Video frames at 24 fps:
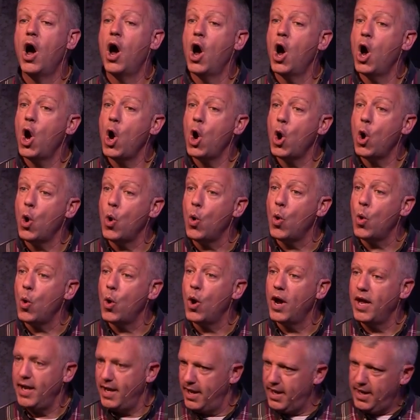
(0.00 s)
oh.
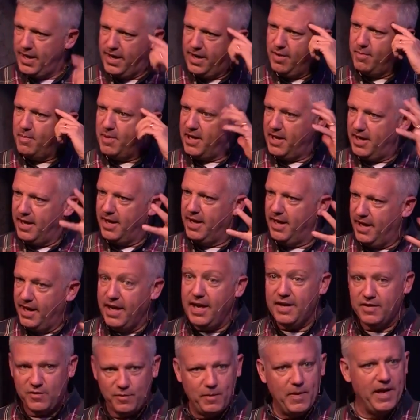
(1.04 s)
It hit me. He
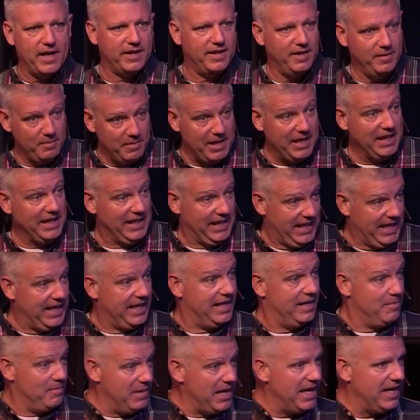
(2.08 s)
expected me to lead
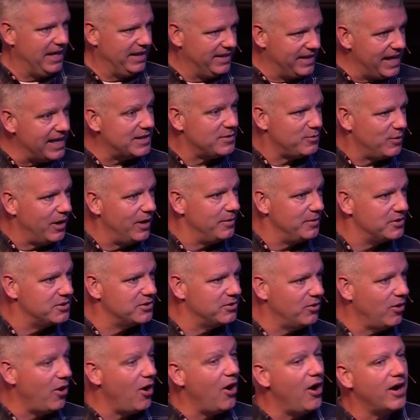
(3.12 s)
the meeting. That's why it was
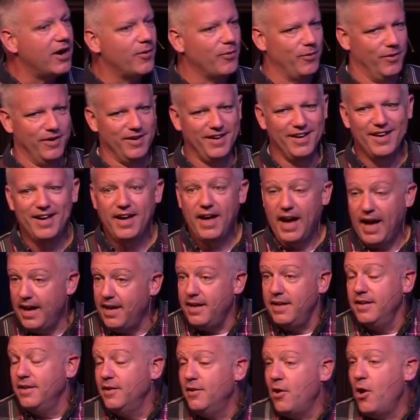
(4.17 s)
so awkward. I
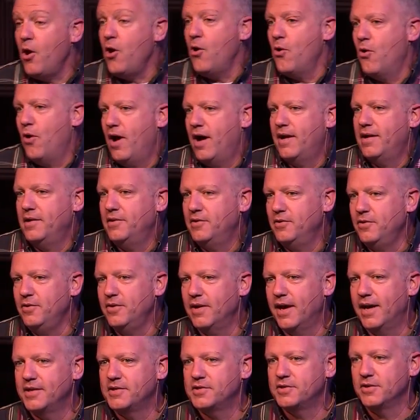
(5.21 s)
didn't know how to do
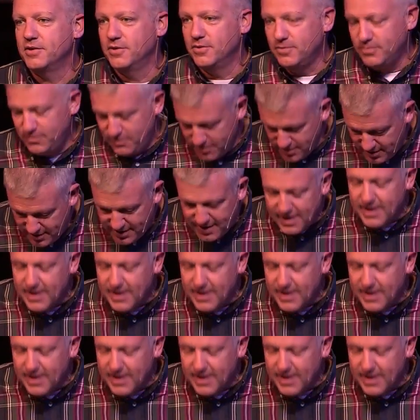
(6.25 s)
that. So during the